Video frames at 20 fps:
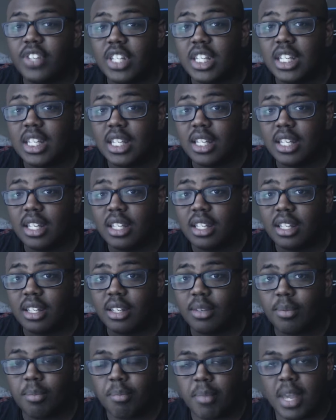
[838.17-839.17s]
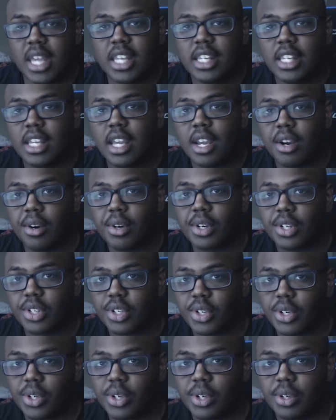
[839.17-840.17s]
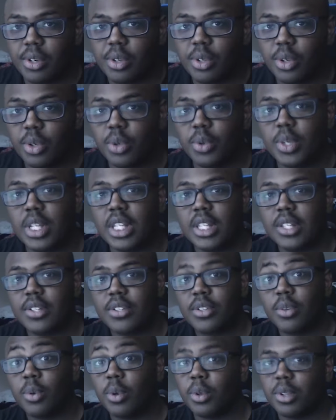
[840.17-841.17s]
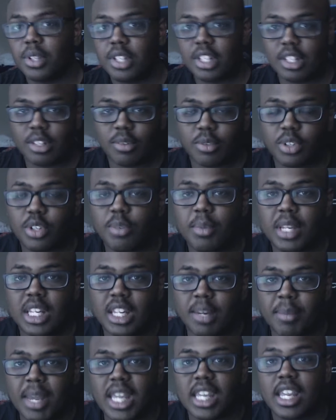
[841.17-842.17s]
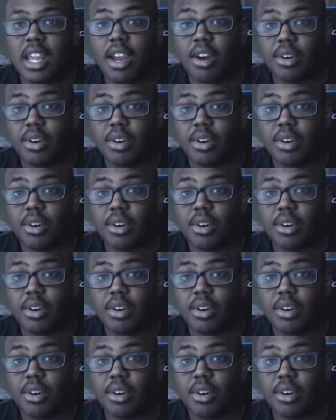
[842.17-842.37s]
the main character, who is, well, to me the main